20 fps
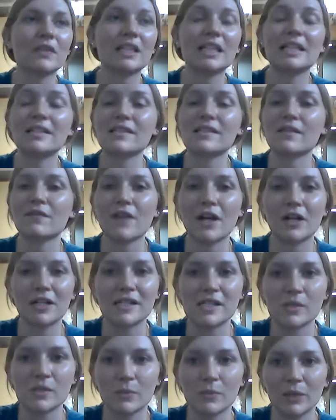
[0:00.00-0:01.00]
He's a very
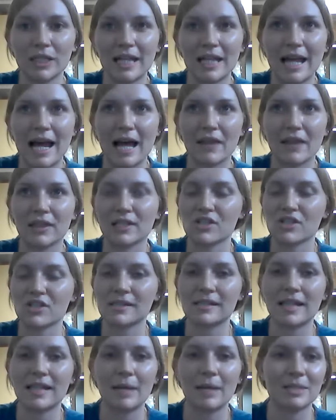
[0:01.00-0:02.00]
sweet cat that
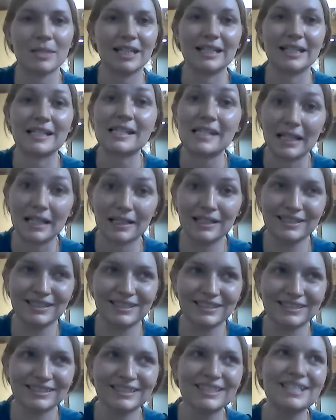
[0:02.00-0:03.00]
just kept getting sick.